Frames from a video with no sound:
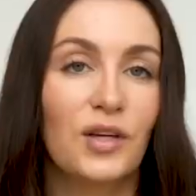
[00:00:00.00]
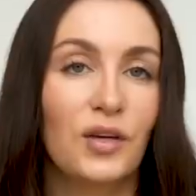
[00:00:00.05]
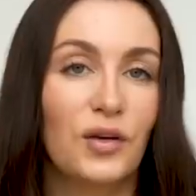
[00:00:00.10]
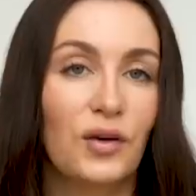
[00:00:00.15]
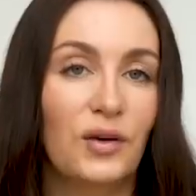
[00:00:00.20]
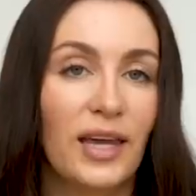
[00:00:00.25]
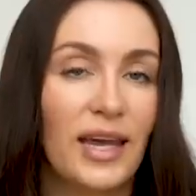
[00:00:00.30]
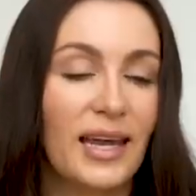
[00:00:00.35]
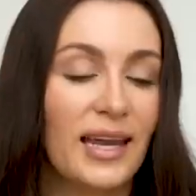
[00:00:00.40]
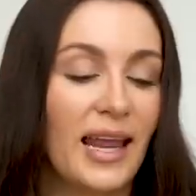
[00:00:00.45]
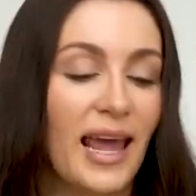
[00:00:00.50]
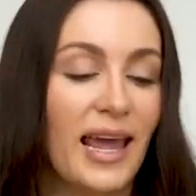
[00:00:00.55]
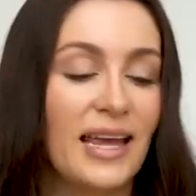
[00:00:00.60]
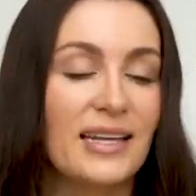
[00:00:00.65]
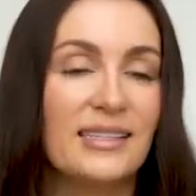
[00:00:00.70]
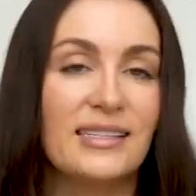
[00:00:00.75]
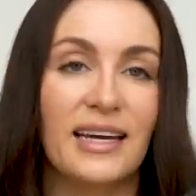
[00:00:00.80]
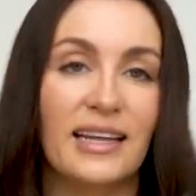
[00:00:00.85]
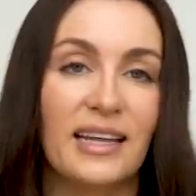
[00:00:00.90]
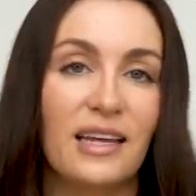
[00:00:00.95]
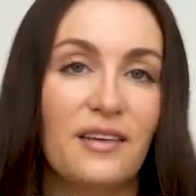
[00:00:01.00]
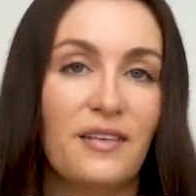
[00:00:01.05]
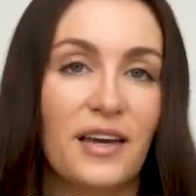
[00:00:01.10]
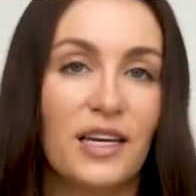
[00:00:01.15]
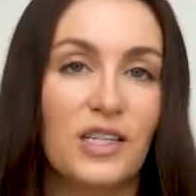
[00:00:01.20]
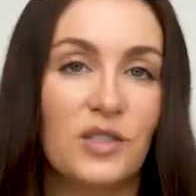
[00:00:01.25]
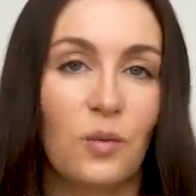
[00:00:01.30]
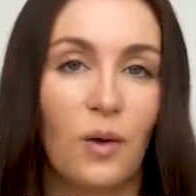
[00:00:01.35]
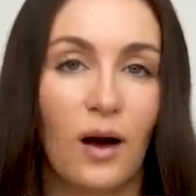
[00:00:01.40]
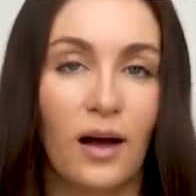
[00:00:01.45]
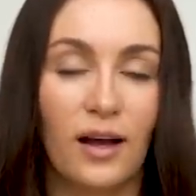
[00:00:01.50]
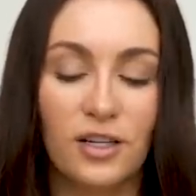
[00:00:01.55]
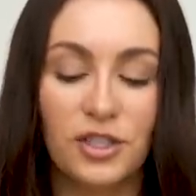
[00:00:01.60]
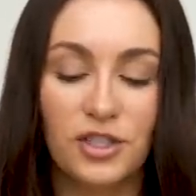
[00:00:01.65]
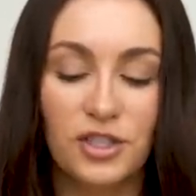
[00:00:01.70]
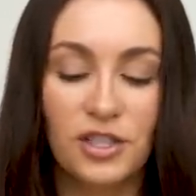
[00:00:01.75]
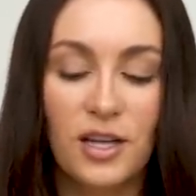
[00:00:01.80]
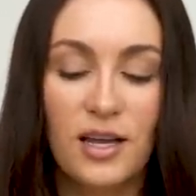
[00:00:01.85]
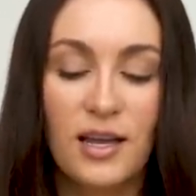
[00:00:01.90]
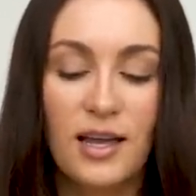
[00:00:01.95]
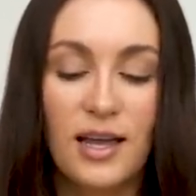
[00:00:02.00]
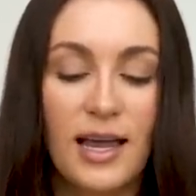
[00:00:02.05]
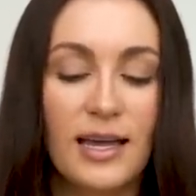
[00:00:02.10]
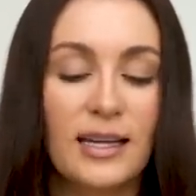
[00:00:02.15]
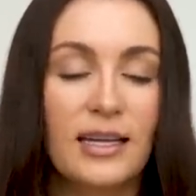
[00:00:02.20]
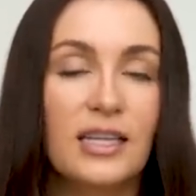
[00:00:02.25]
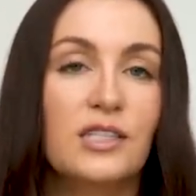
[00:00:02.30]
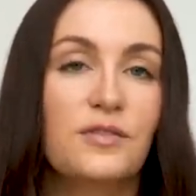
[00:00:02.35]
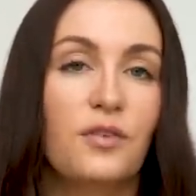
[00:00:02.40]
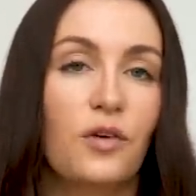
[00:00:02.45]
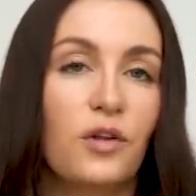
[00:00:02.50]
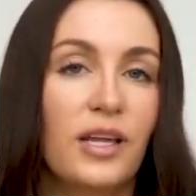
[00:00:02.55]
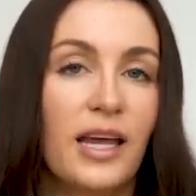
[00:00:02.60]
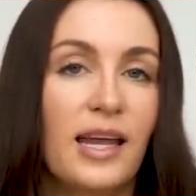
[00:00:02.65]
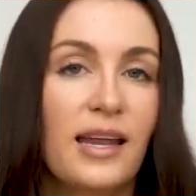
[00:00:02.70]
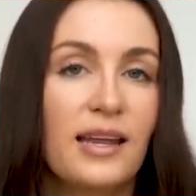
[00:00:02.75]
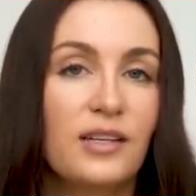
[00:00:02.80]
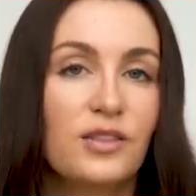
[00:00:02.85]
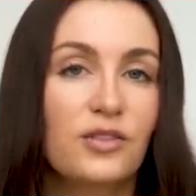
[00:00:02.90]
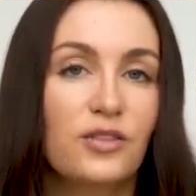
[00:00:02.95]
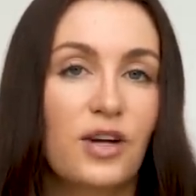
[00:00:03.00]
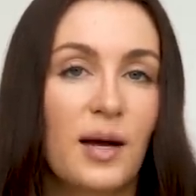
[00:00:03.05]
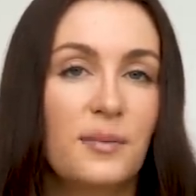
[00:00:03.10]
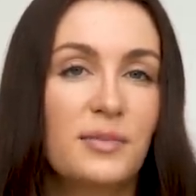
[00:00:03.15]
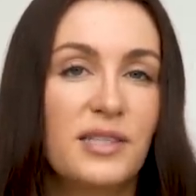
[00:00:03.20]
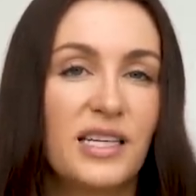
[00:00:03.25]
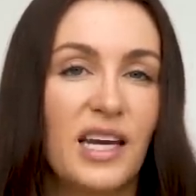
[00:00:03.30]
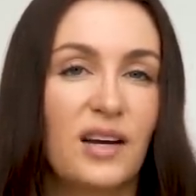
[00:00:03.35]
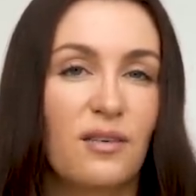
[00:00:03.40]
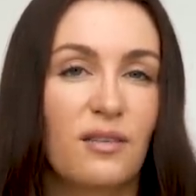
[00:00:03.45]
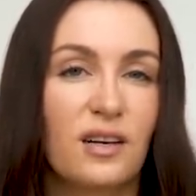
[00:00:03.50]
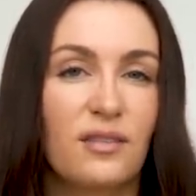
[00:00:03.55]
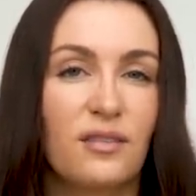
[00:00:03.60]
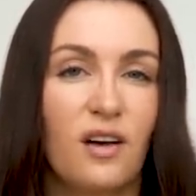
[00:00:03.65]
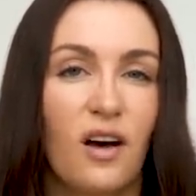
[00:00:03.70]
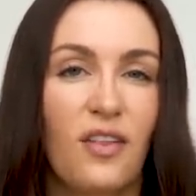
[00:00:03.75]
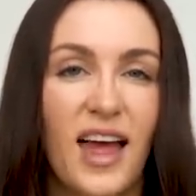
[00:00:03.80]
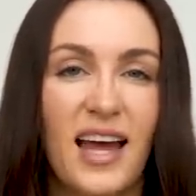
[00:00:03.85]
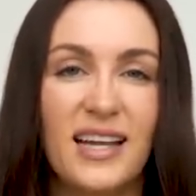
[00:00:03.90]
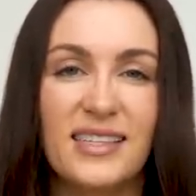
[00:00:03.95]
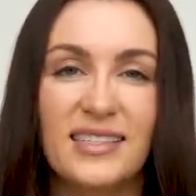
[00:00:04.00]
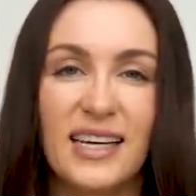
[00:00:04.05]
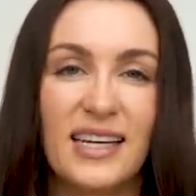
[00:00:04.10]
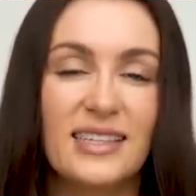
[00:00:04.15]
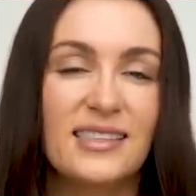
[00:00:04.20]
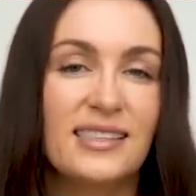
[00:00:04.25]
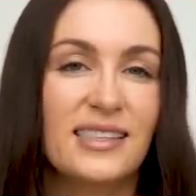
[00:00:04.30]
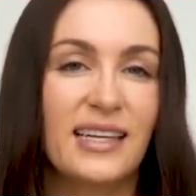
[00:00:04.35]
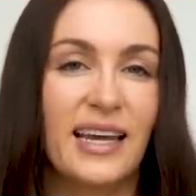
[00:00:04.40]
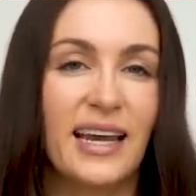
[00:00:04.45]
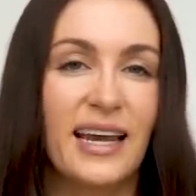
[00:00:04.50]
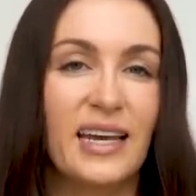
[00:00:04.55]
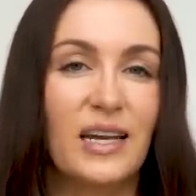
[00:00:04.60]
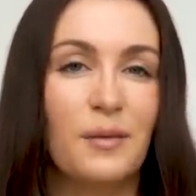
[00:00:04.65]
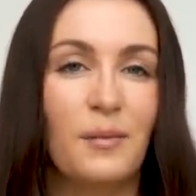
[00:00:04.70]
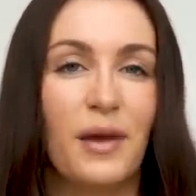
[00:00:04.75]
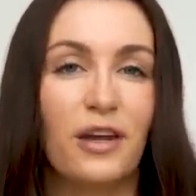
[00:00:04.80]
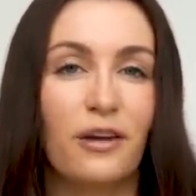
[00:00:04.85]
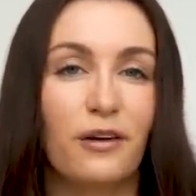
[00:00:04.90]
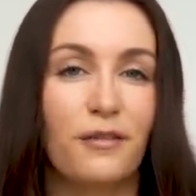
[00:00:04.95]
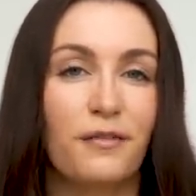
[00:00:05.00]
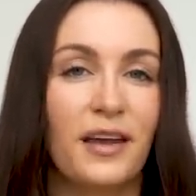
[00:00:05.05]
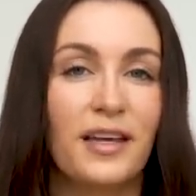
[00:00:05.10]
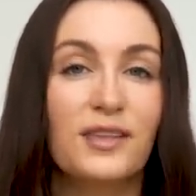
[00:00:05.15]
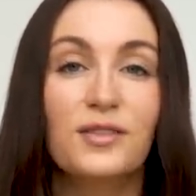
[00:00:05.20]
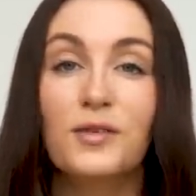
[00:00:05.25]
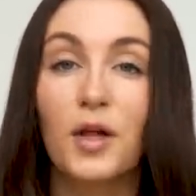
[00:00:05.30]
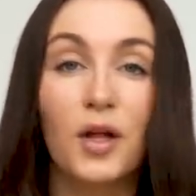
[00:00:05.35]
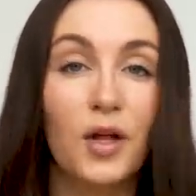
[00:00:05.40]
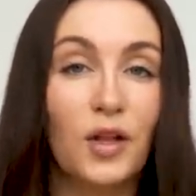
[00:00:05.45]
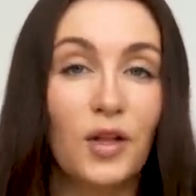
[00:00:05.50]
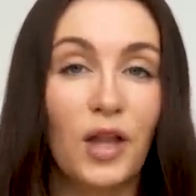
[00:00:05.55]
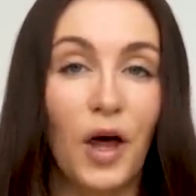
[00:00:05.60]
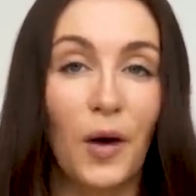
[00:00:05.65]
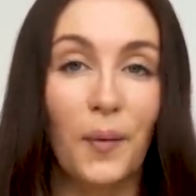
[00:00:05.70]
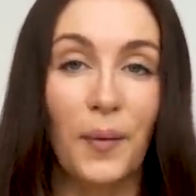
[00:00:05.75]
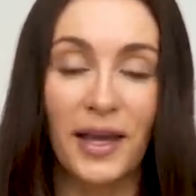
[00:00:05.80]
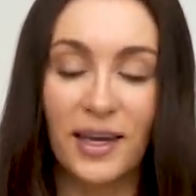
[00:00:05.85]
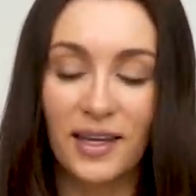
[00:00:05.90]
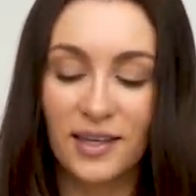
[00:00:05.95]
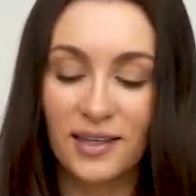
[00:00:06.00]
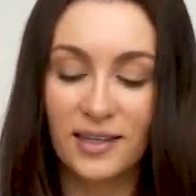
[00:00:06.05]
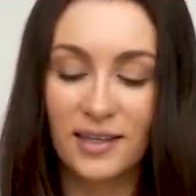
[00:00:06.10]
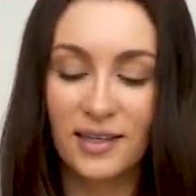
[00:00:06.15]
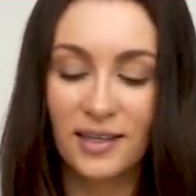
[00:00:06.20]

So you'll get a daily face wash, an exfoliating scrub to get rid of all that dead skin and make your face look glowing,